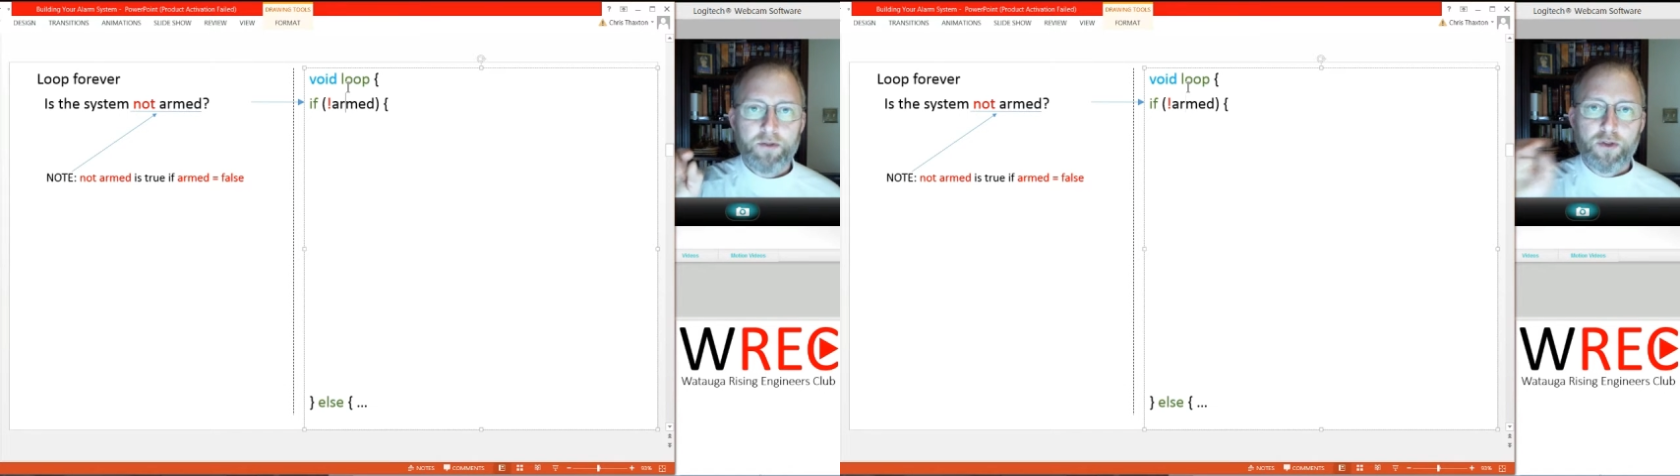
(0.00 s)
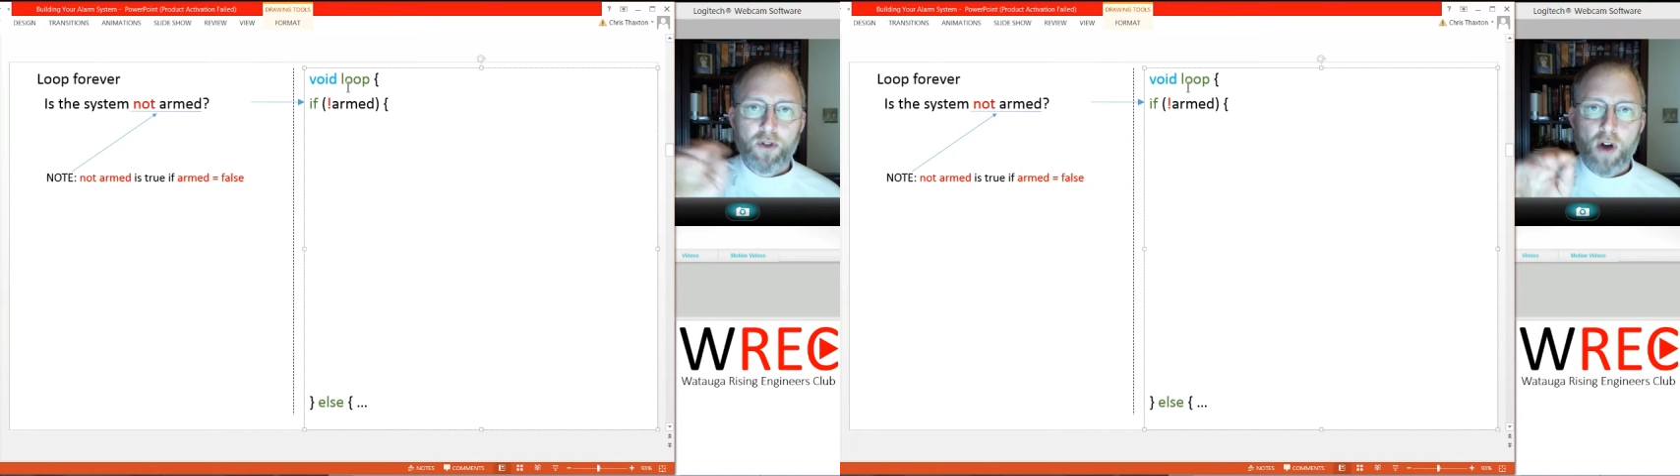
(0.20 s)

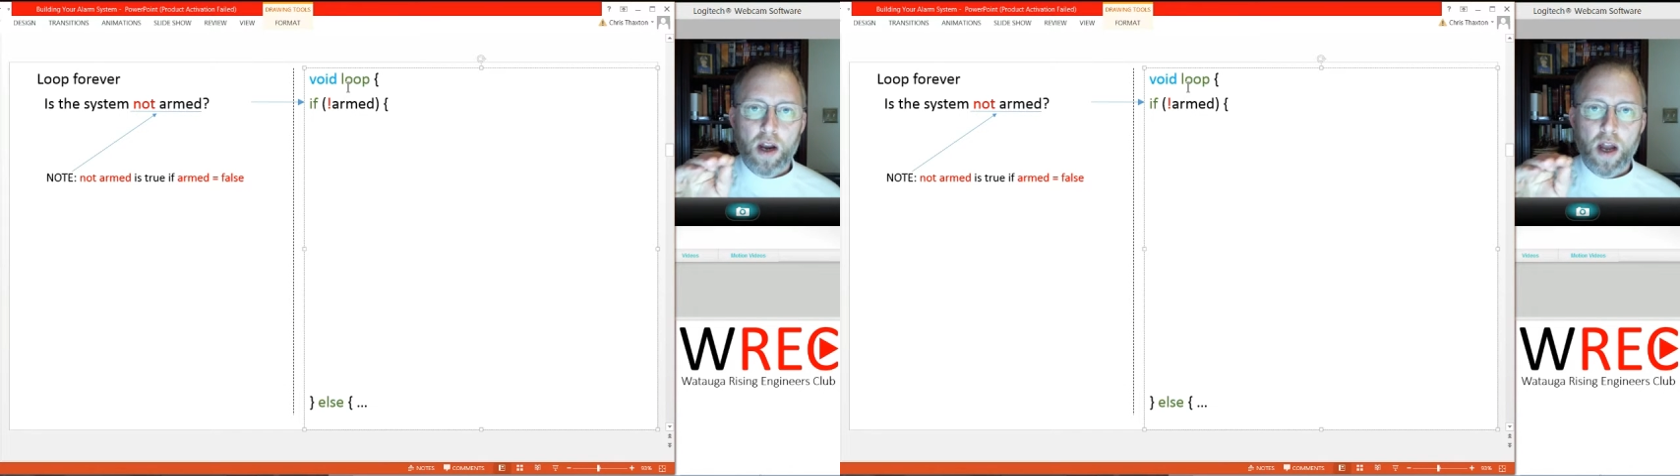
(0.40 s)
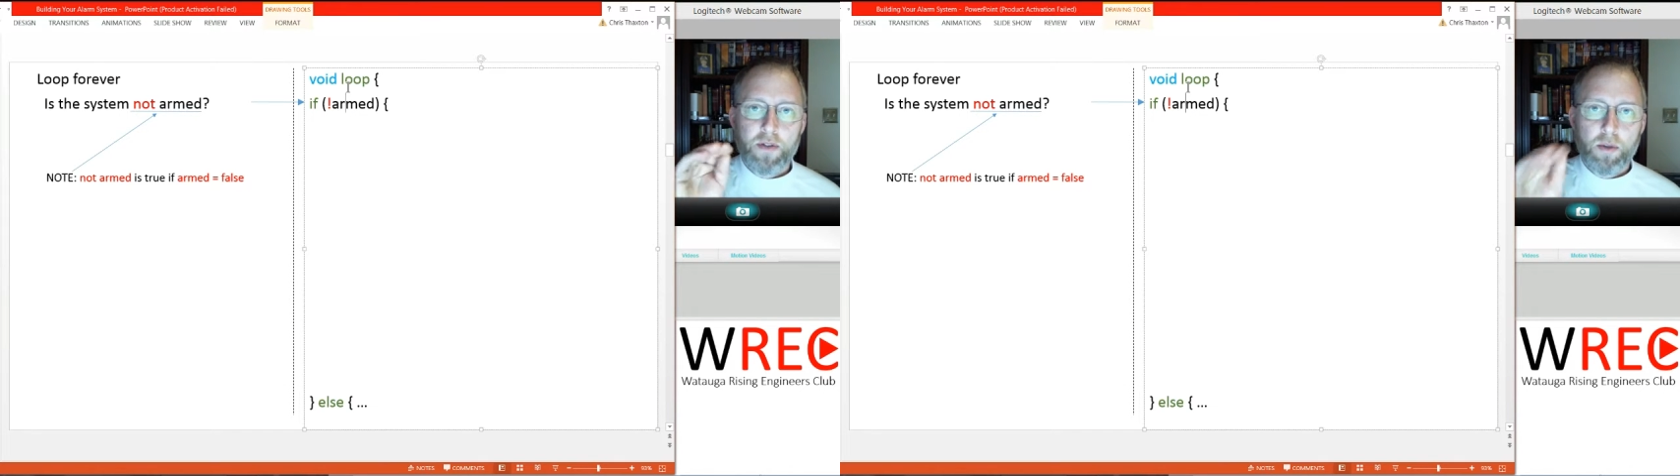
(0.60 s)

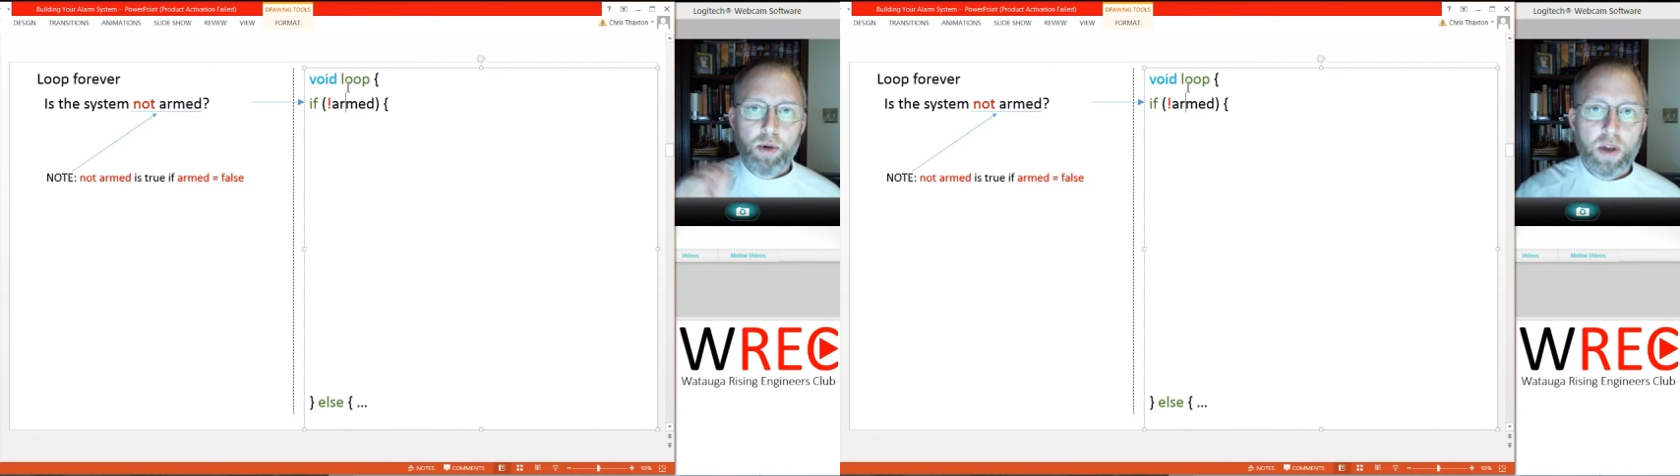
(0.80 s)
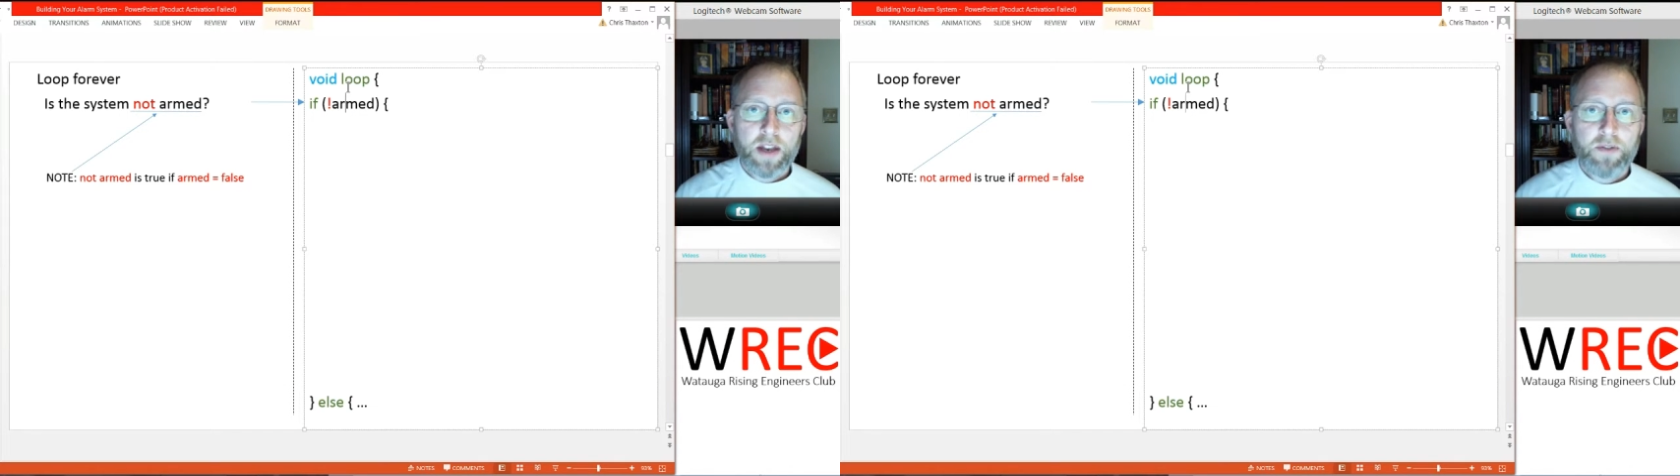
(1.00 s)
front of a
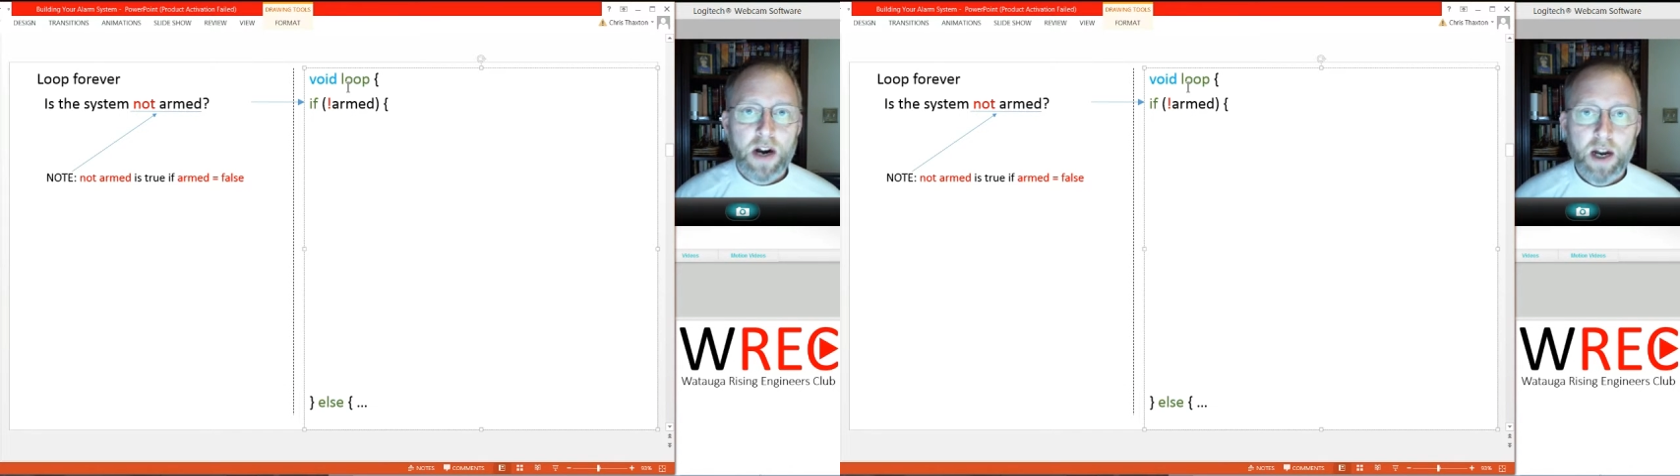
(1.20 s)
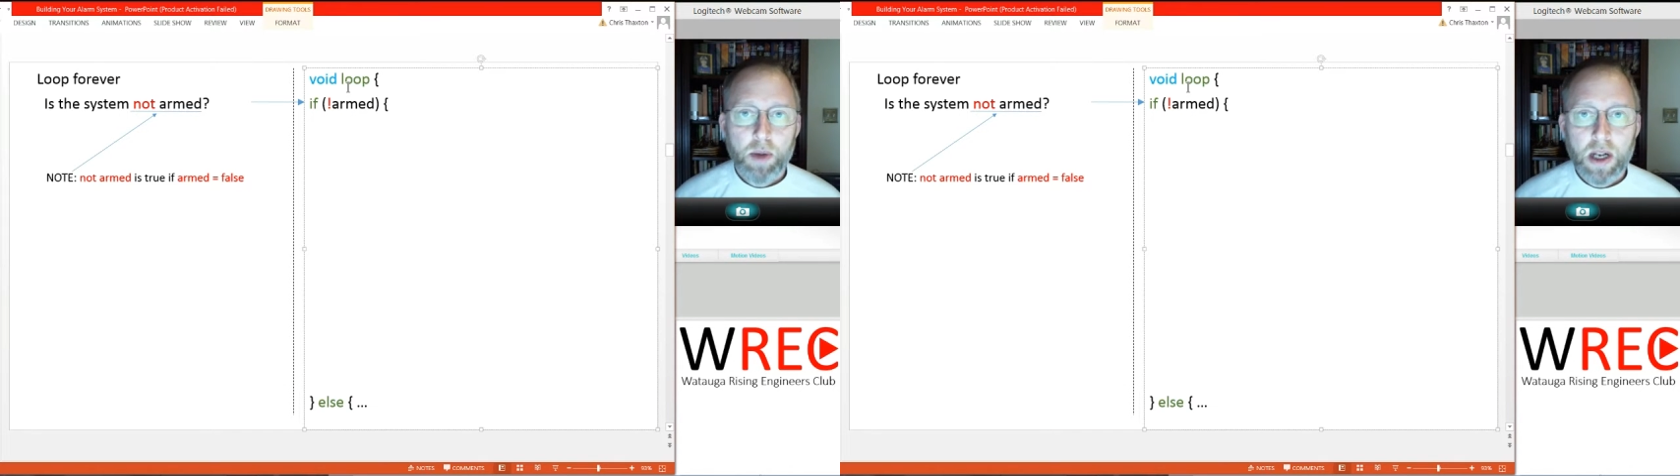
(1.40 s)
Boolean
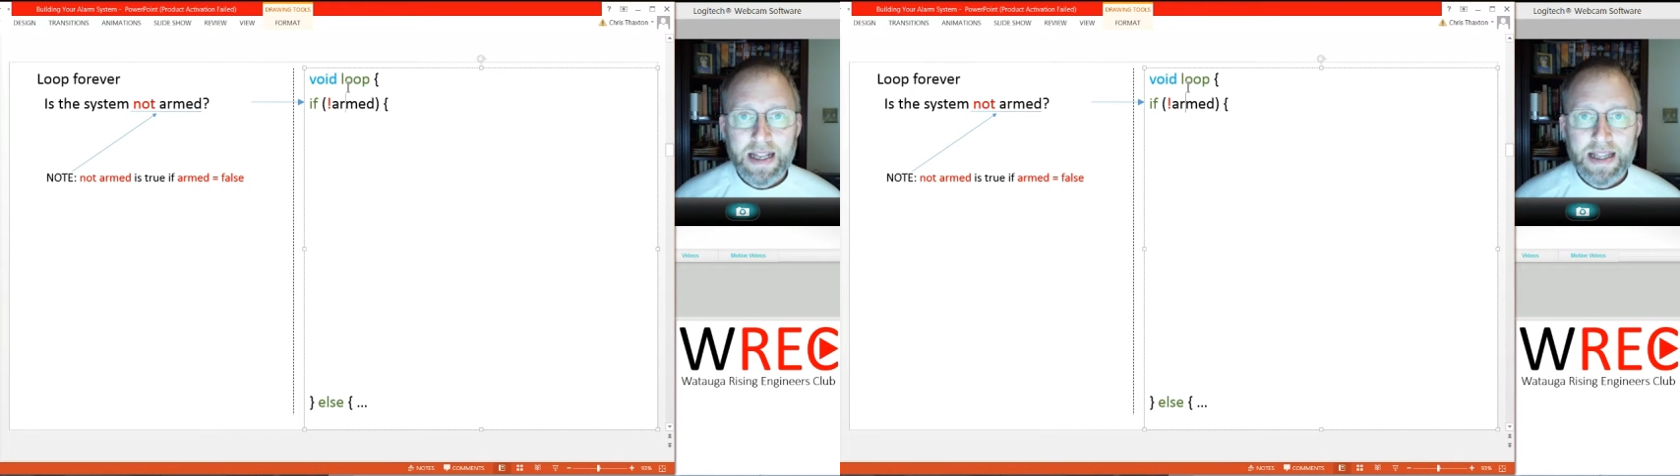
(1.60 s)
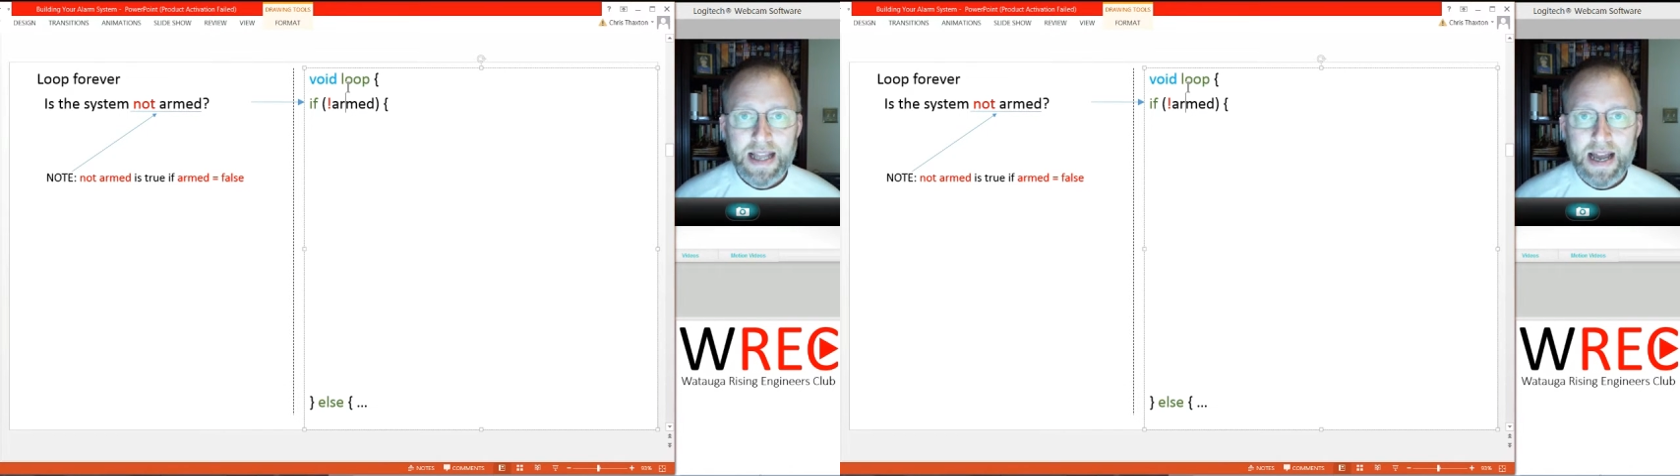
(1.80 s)
variable
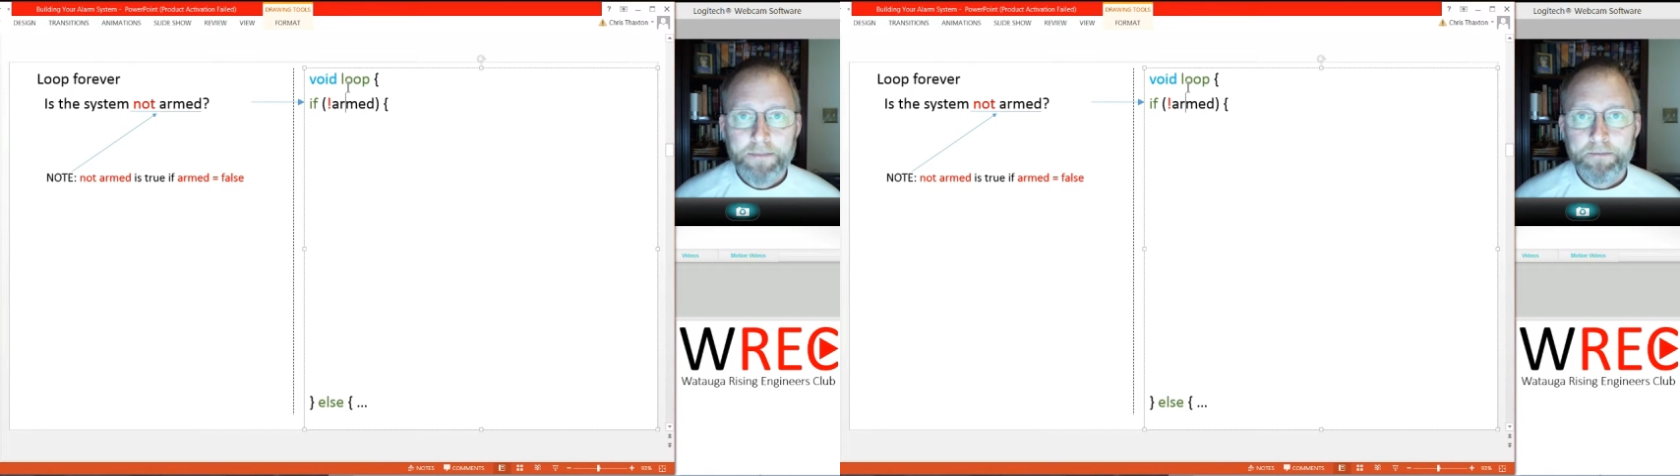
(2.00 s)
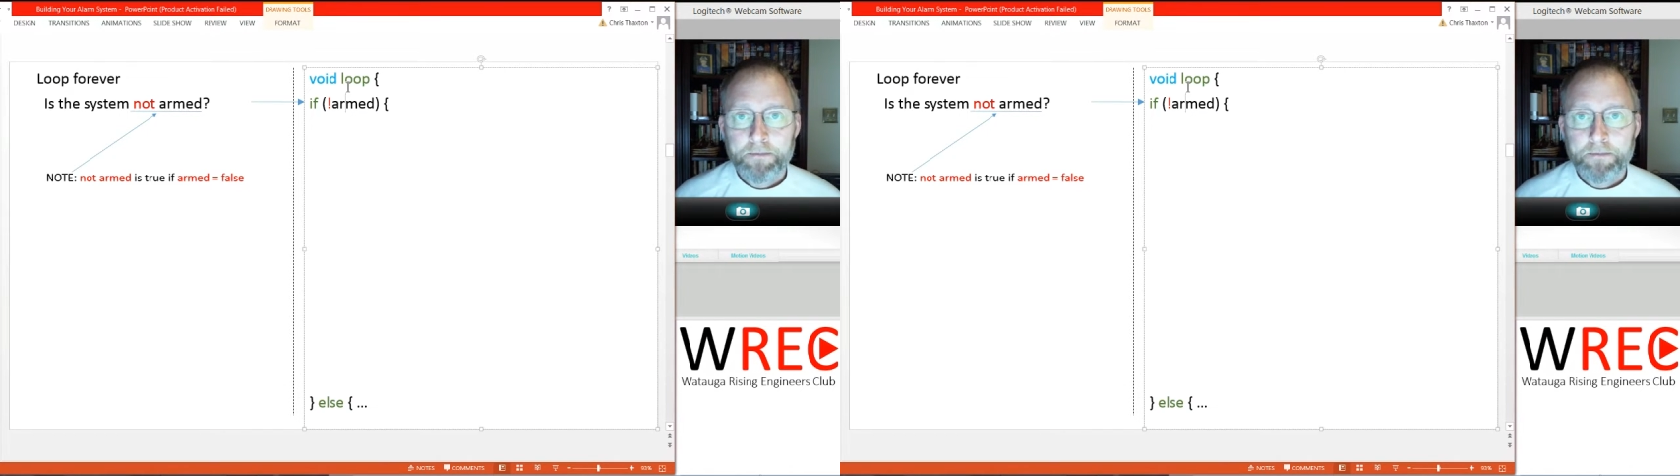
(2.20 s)
like that,